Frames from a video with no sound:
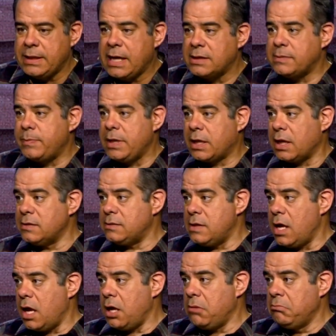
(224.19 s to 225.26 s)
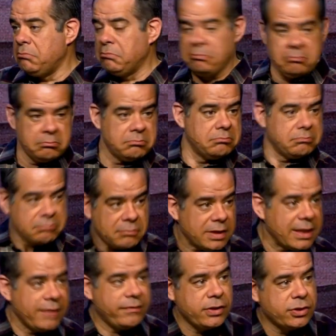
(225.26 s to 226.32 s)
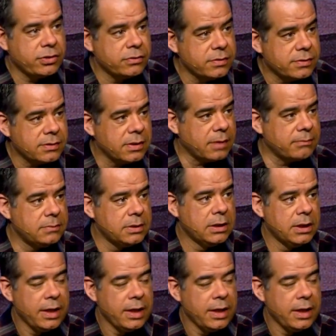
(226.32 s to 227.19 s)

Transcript: and that's because they live in Jerusalem.